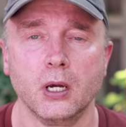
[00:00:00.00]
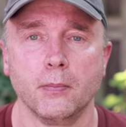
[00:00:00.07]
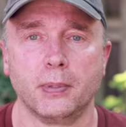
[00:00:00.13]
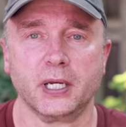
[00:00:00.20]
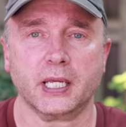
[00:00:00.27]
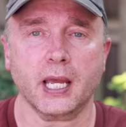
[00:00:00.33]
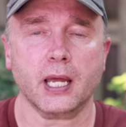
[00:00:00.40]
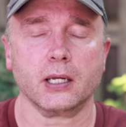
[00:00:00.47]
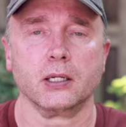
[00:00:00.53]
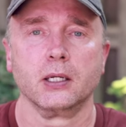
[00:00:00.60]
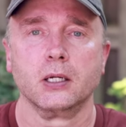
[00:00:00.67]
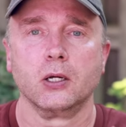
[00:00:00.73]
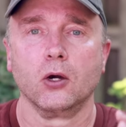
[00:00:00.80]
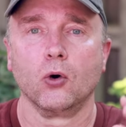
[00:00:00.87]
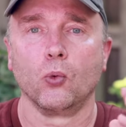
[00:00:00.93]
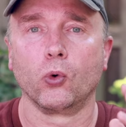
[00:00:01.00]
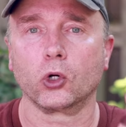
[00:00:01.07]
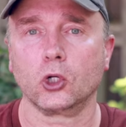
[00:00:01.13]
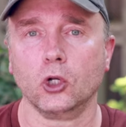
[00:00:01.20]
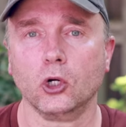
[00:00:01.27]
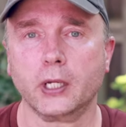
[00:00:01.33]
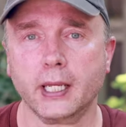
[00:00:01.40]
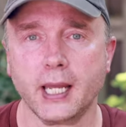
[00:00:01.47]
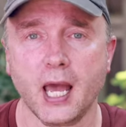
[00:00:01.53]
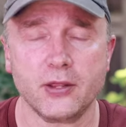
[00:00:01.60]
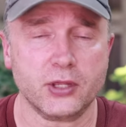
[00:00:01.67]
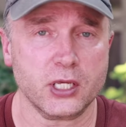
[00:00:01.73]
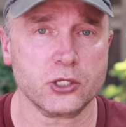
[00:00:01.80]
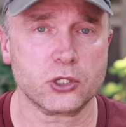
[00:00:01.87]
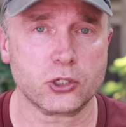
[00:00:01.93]
But again, we're looking at
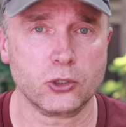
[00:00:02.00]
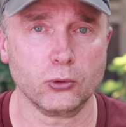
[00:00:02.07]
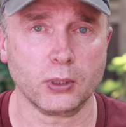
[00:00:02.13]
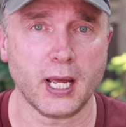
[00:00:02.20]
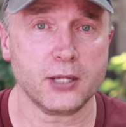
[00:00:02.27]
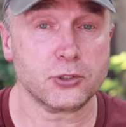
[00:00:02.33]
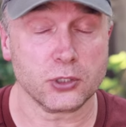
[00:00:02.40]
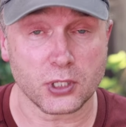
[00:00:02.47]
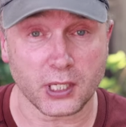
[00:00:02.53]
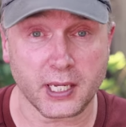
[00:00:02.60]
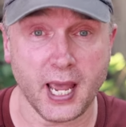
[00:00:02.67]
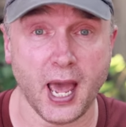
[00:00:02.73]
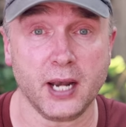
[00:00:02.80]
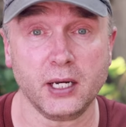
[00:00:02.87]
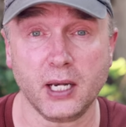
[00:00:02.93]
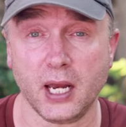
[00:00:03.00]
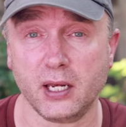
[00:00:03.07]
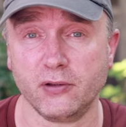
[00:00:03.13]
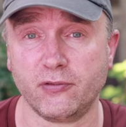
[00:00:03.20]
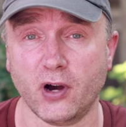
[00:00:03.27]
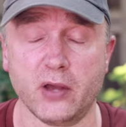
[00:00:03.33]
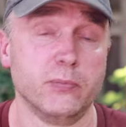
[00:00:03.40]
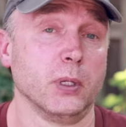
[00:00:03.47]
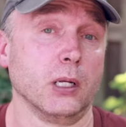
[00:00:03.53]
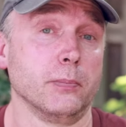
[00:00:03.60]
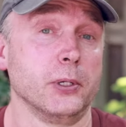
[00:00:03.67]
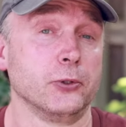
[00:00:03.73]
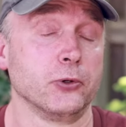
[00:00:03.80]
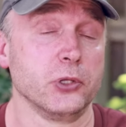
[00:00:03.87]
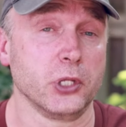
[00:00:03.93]
these two lenses, the Canon
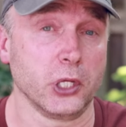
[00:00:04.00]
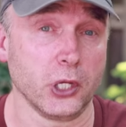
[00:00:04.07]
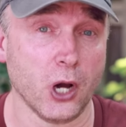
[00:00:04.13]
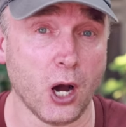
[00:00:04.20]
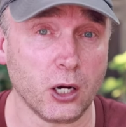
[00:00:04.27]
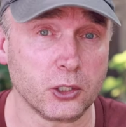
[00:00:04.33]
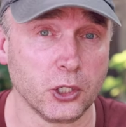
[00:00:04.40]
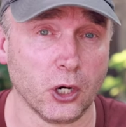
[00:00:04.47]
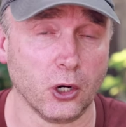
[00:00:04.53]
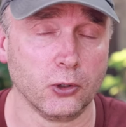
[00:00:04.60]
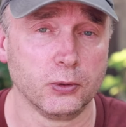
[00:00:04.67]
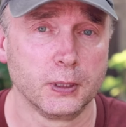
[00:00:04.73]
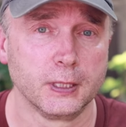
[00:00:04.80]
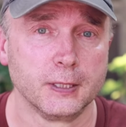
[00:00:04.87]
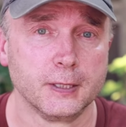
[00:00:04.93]
85mm and the Yongnuo.